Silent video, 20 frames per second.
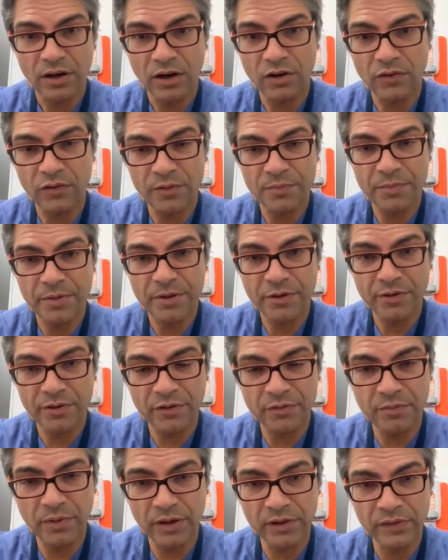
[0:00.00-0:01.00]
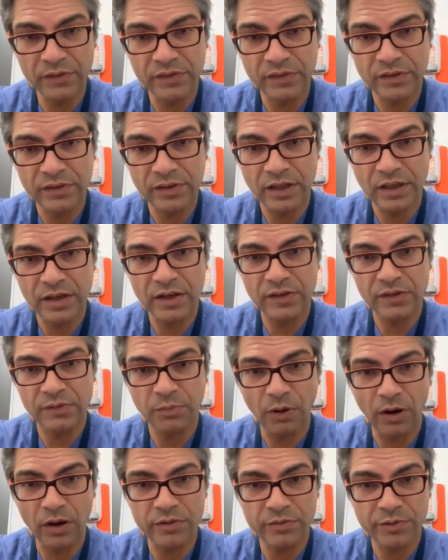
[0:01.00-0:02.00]
over a period of months, and
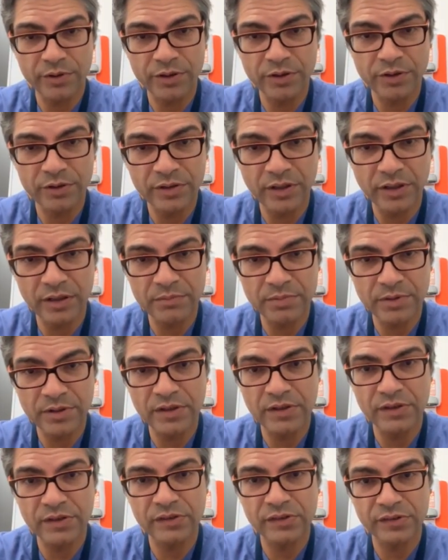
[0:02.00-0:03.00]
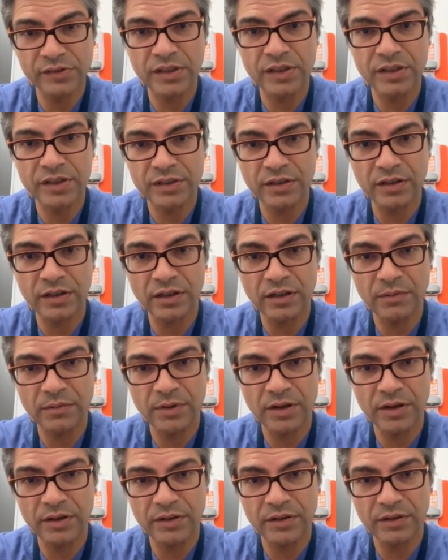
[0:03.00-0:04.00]
it's bothering you, then please seek
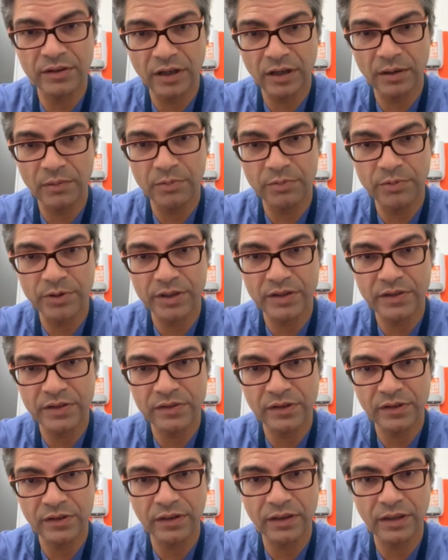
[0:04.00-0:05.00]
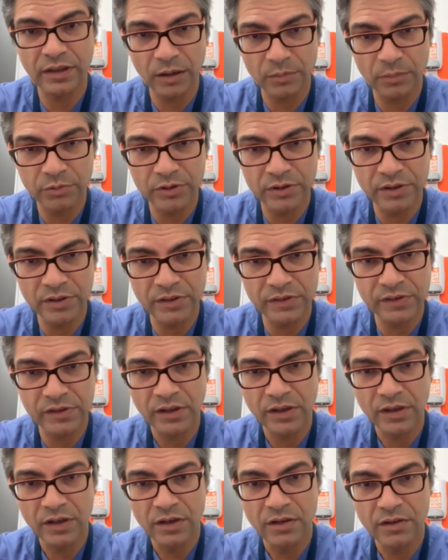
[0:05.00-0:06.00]
medical help. We can certainly help with
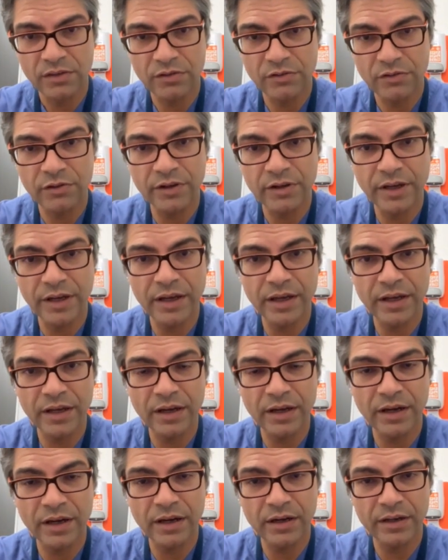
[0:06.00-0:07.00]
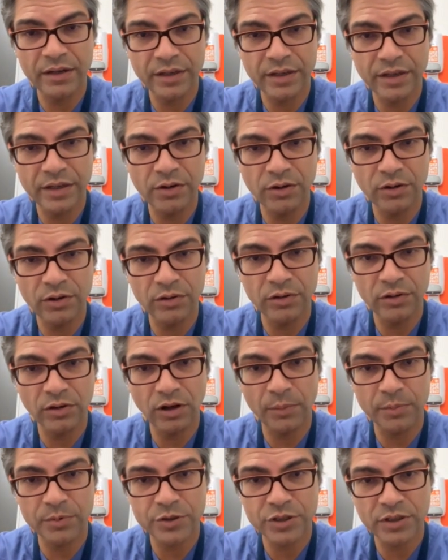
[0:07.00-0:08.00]
this through a keyhole
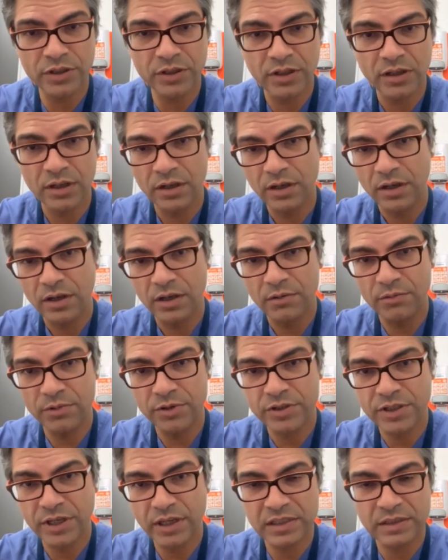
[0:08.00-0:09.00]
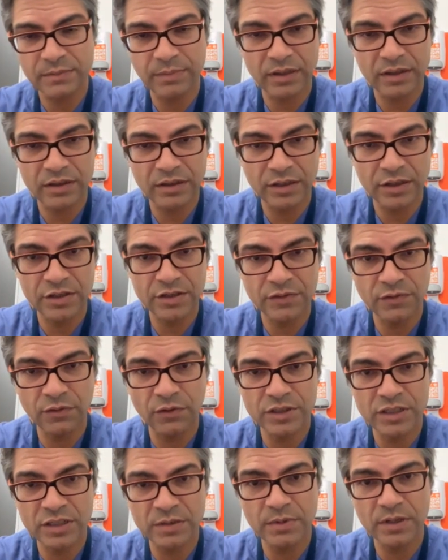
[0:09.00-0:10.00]
option, which takes about 30 to
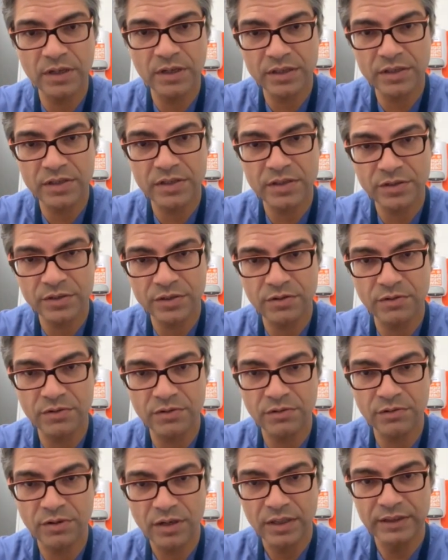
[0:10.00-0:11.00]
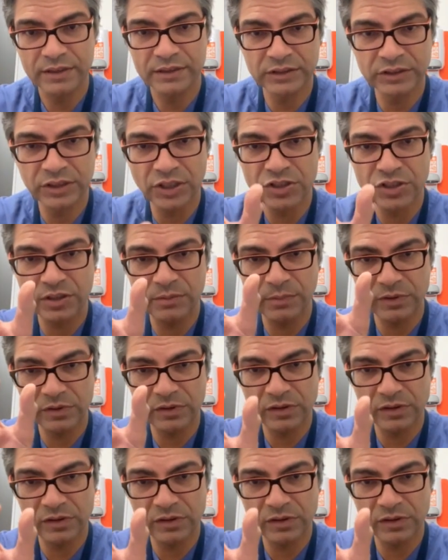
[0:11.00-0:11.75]
40 minutes to stitch the